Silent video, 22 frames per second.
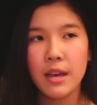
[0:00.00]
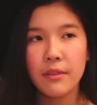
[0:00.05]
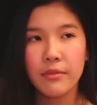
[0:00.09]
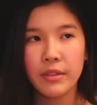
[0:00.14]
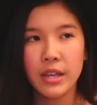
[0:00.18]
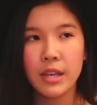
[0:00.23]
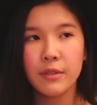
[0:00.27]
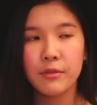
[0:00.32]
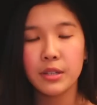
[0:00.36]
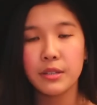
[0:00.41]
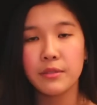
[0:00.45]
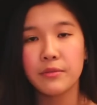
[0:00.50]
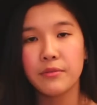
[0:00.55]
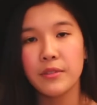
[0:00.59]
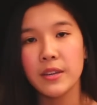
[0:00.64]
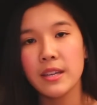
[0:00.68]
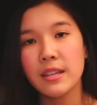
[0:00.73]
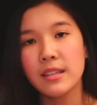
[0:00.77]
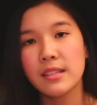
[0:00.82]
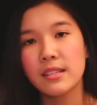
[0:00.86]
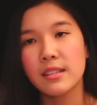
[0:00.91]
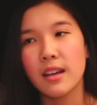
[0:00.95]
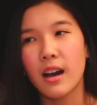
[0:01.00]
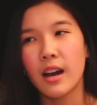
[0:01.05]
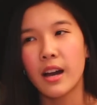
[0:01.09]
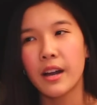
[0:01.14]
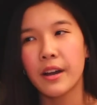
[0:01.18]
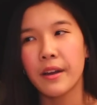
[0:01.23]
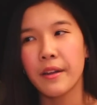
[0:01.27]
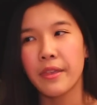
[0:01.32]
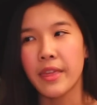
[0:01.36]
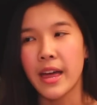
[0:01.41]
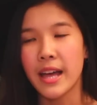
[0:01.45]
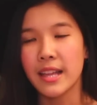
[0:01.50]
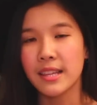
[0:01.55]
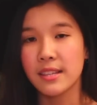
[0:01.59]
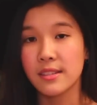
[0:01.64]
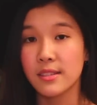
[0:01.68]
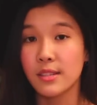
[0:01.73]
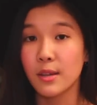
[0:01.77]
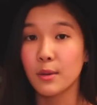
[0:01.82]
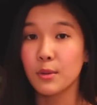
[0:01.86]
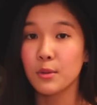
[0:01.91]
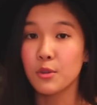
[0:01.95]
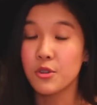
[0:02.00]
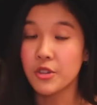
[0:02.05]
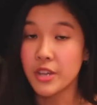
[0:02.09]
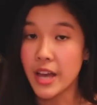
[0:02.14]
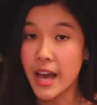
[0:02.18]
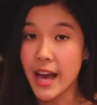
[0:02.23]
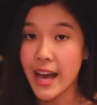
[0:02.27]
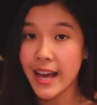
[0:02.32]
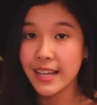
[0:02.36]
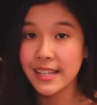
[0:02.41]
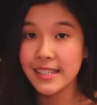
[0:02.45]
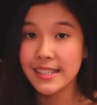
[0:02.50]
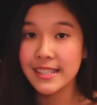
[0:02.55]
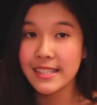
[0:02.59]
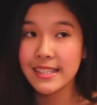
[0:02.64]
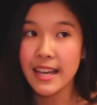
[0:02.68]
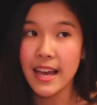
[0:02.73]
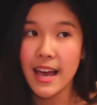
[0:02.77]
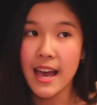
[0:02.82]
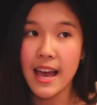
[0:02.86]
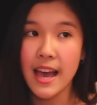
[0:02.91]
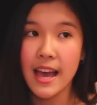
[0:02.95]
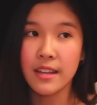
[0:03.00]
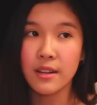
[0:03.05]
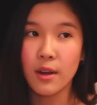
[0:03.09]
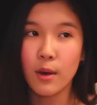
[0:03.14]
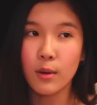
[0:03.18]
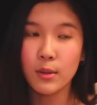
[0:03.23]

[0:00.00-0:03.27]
My favorite feeds are That's So Jax and